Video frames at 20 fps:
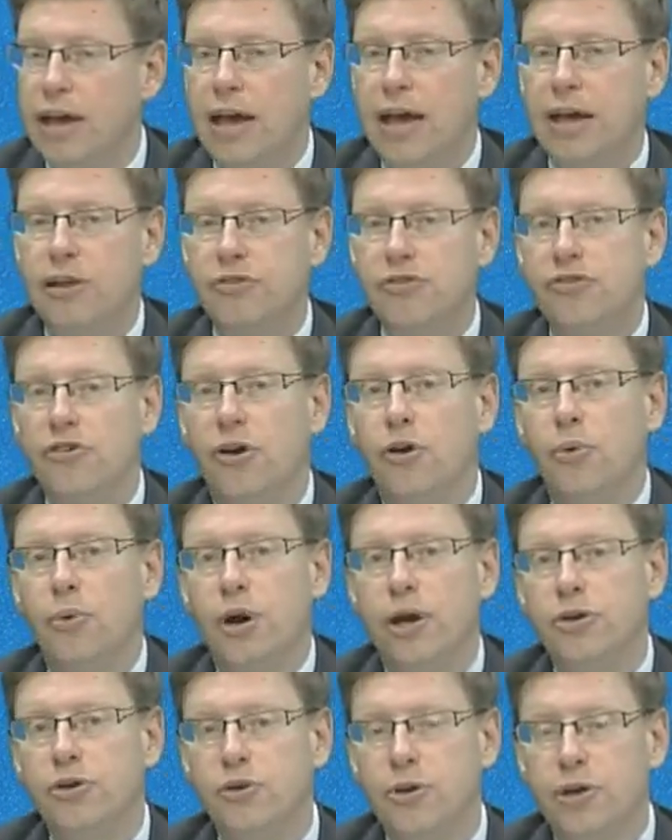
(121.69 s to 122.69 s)
and so
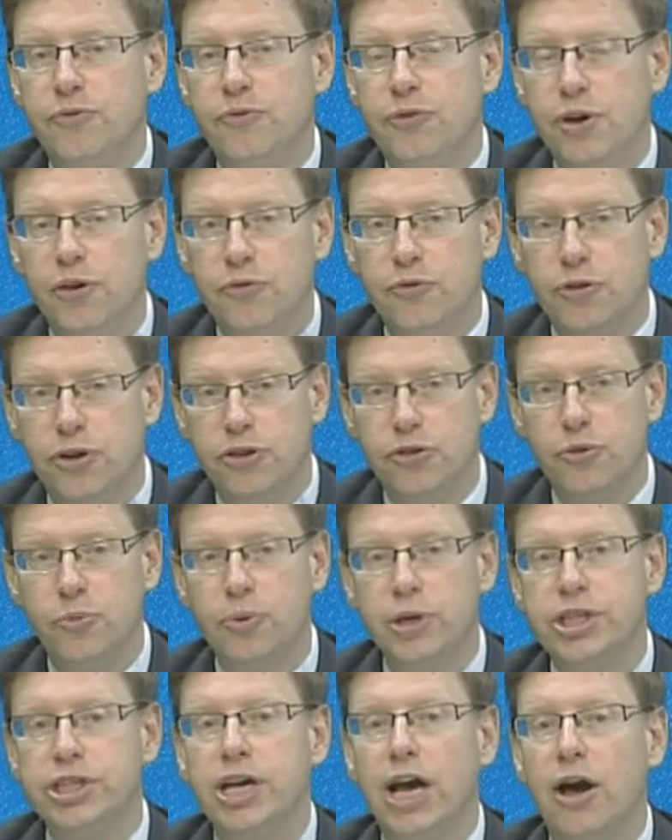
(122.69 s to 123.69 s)
you can free to
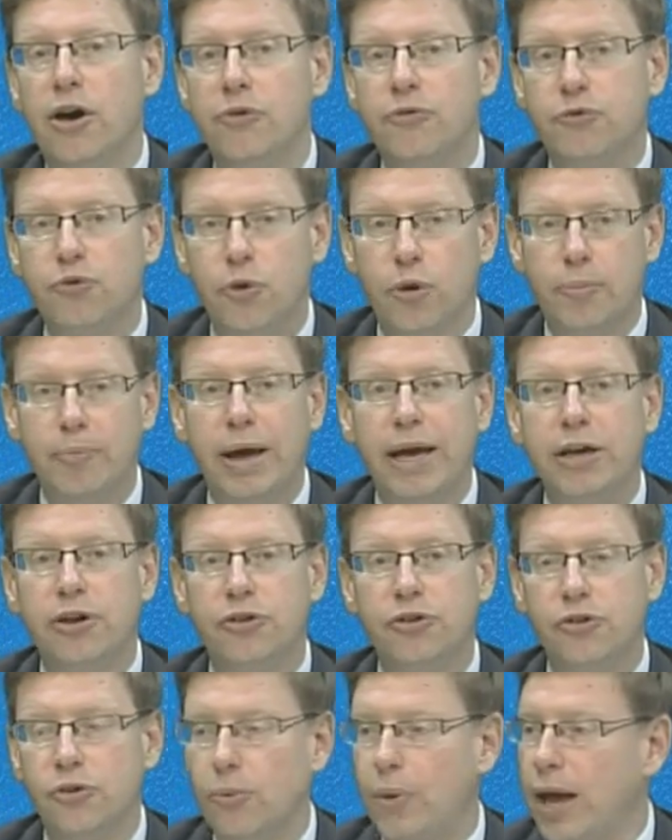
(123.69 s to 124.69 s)
reach out for
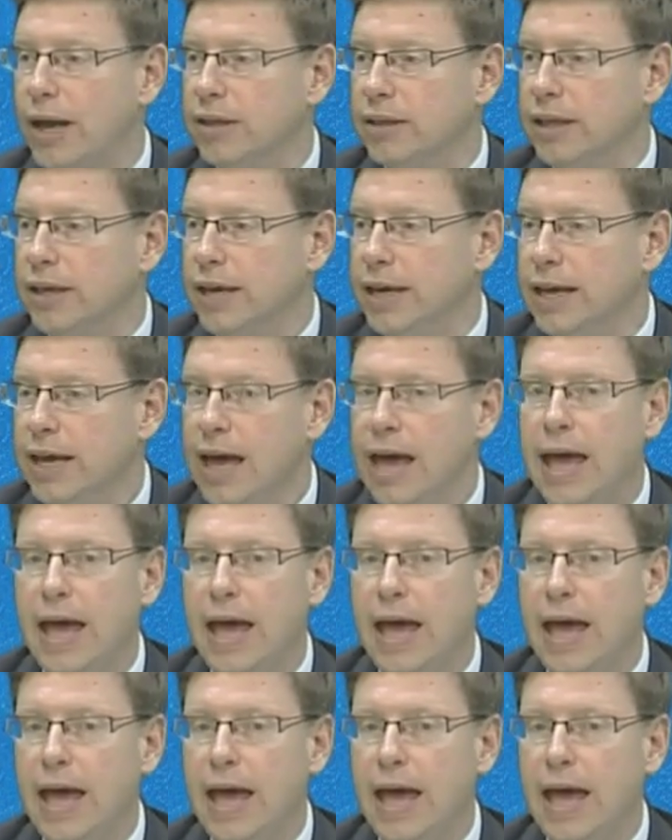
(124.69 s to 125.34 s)
Michael directly,